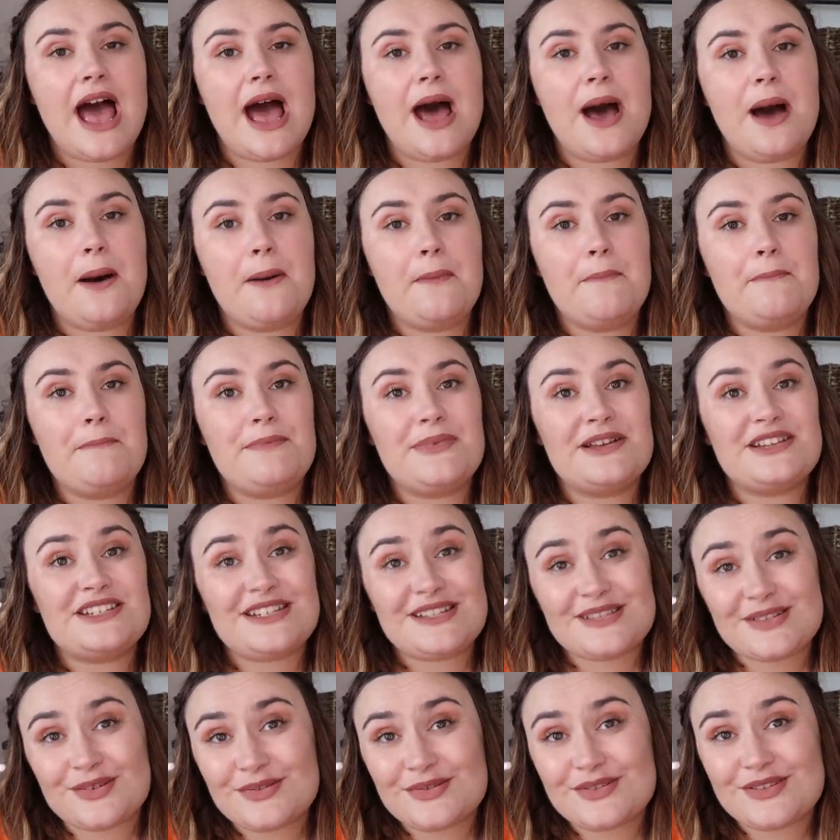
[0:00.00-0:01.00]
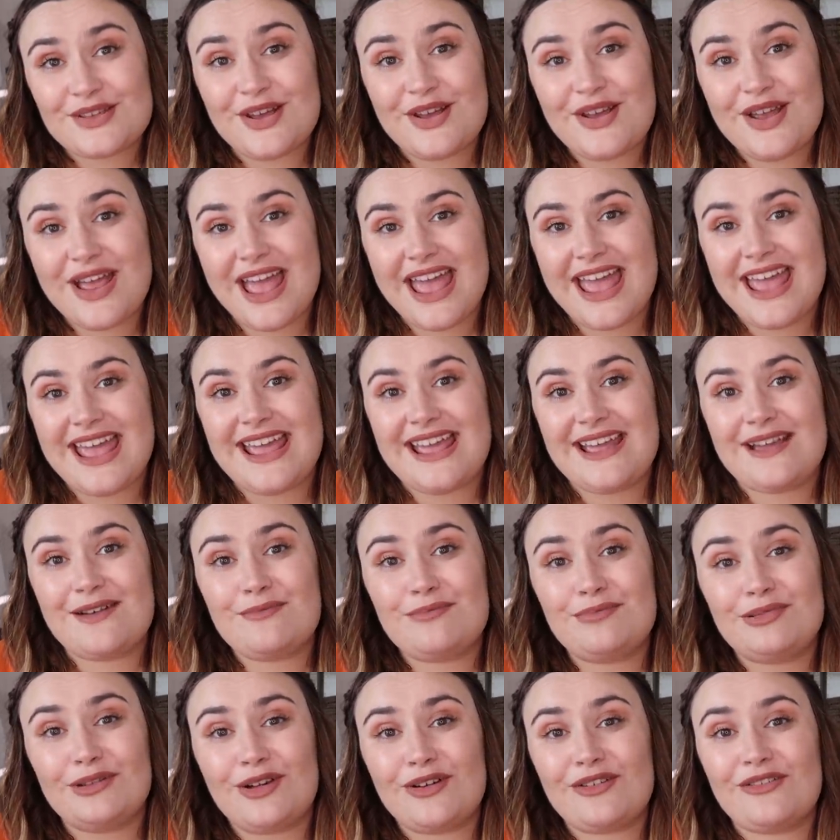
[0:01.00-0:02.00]
um, but she's also
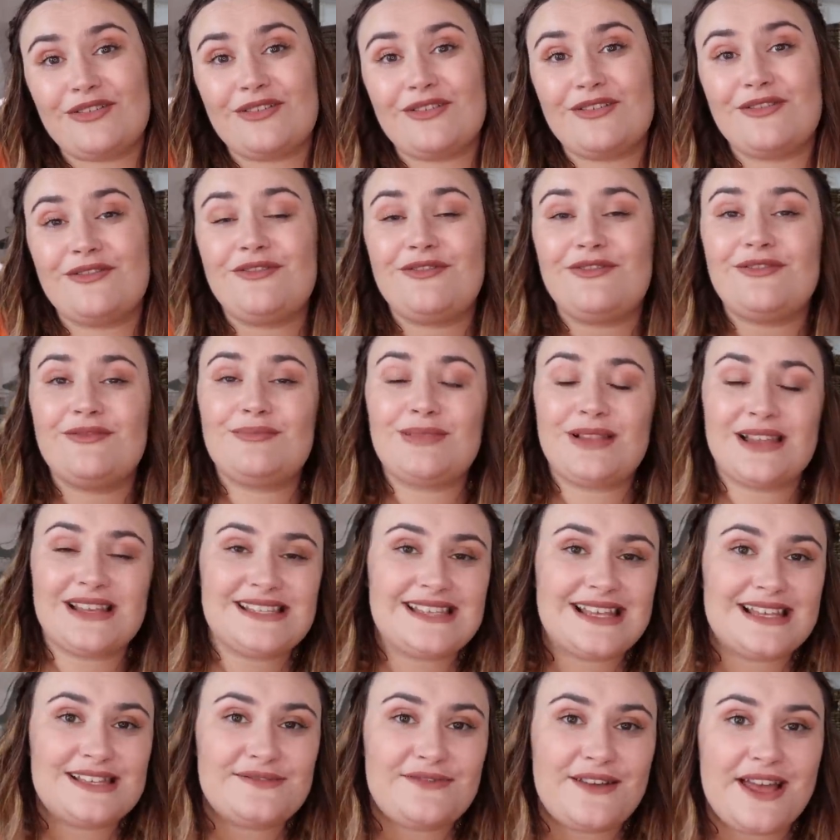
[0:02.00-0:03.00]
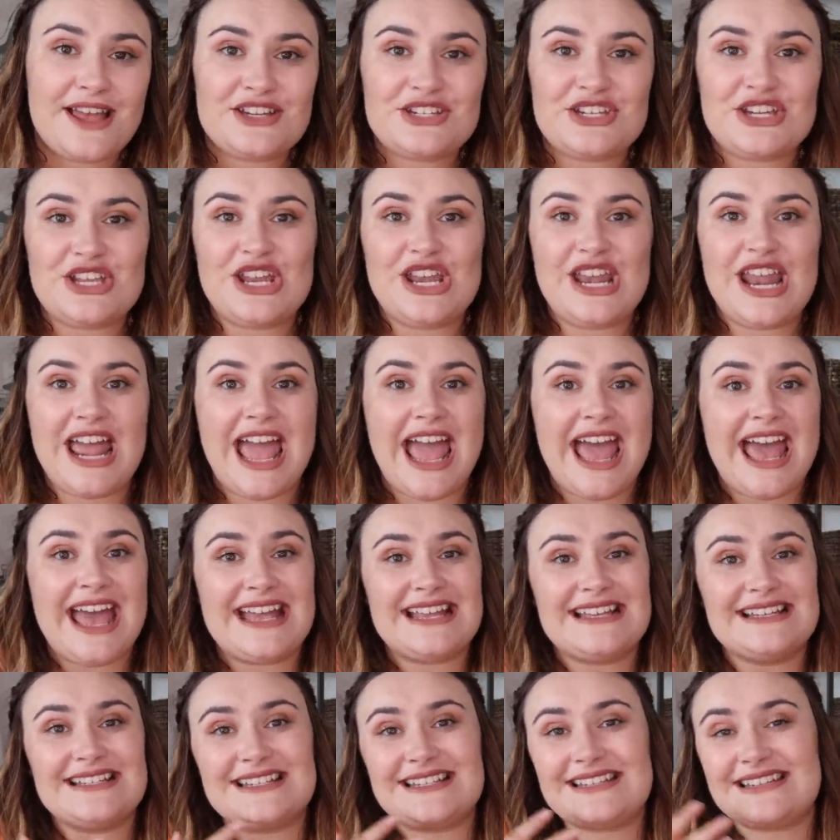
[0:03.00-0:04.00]
a blogger of plus size fashion
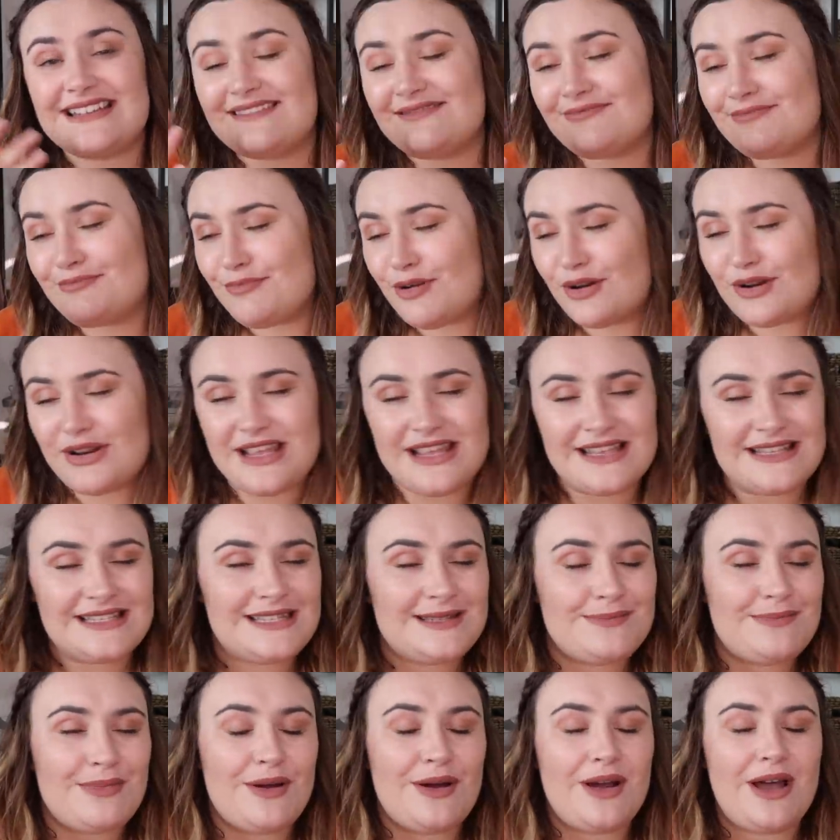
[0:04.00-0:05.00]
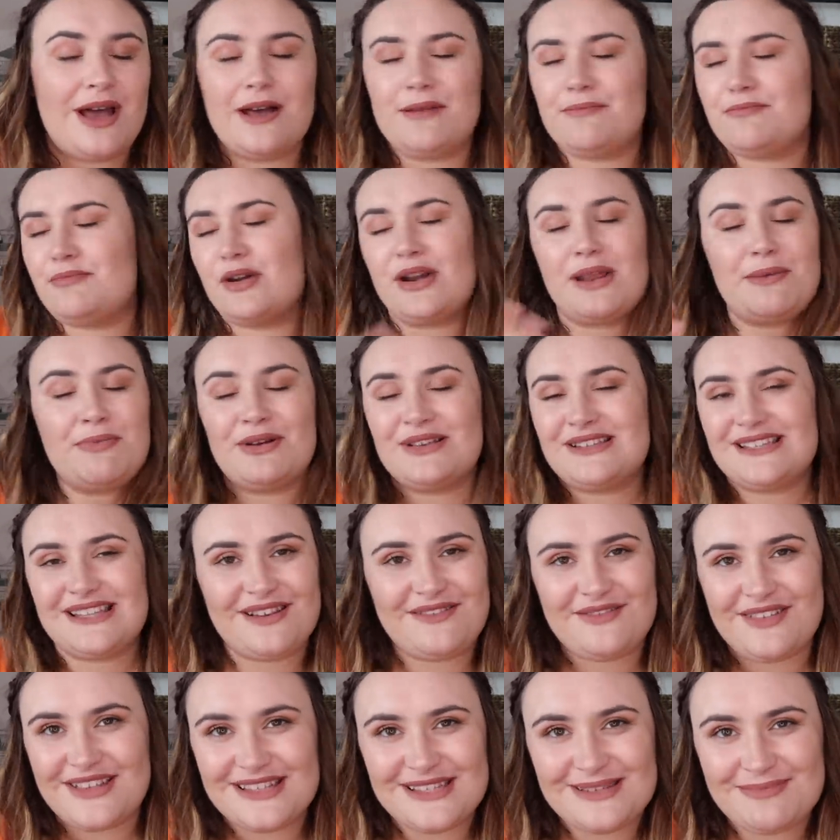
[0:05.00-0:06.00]
and body inspo uh, body
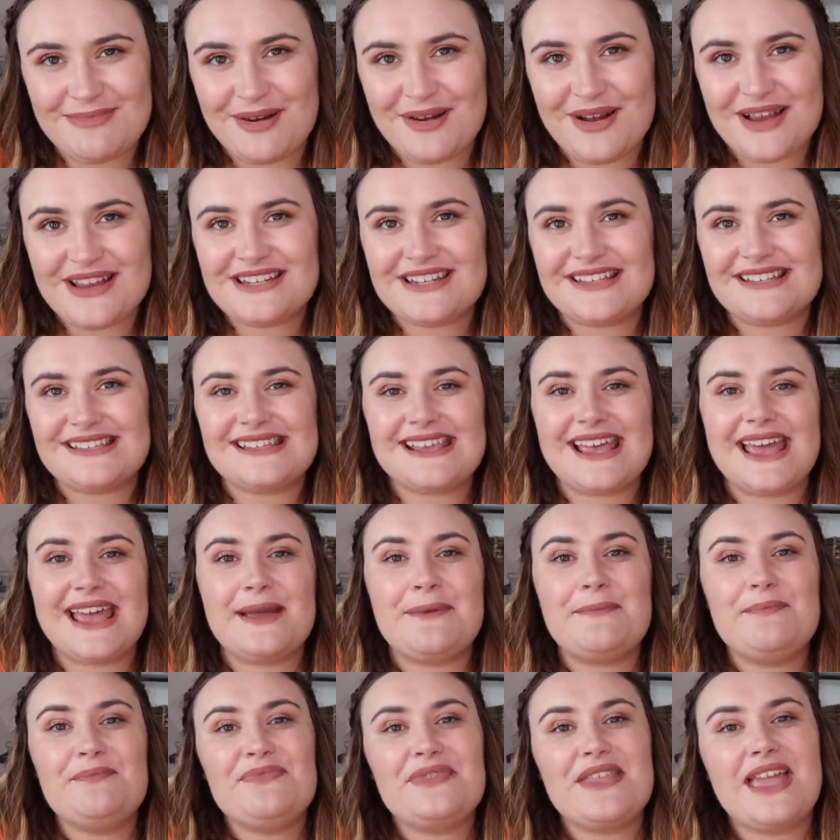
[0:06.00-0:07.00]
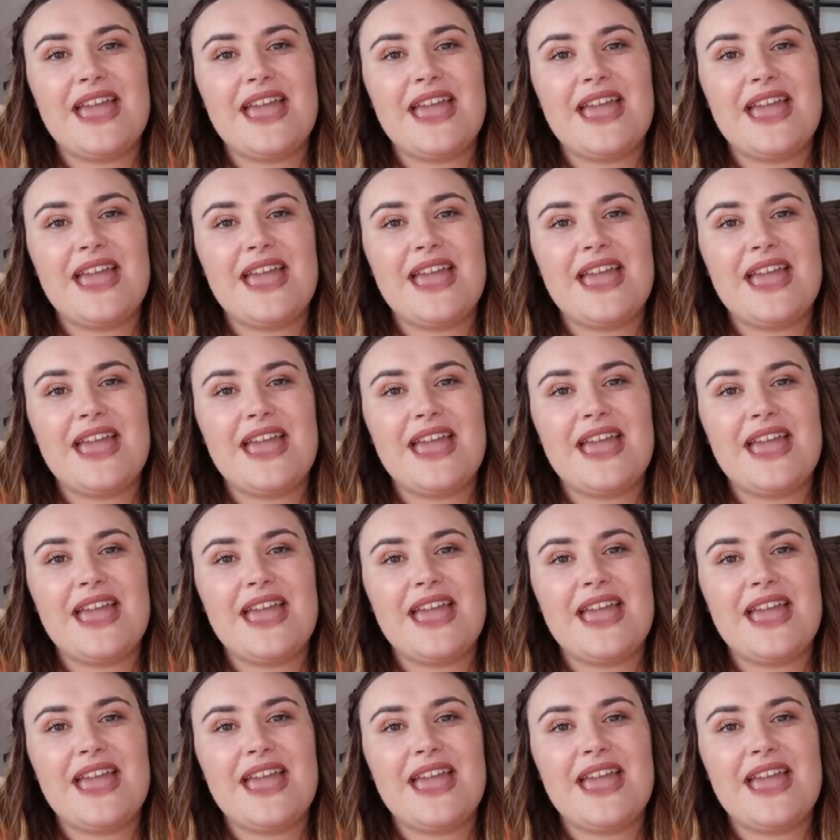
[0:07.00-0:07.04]
positive inspo I should say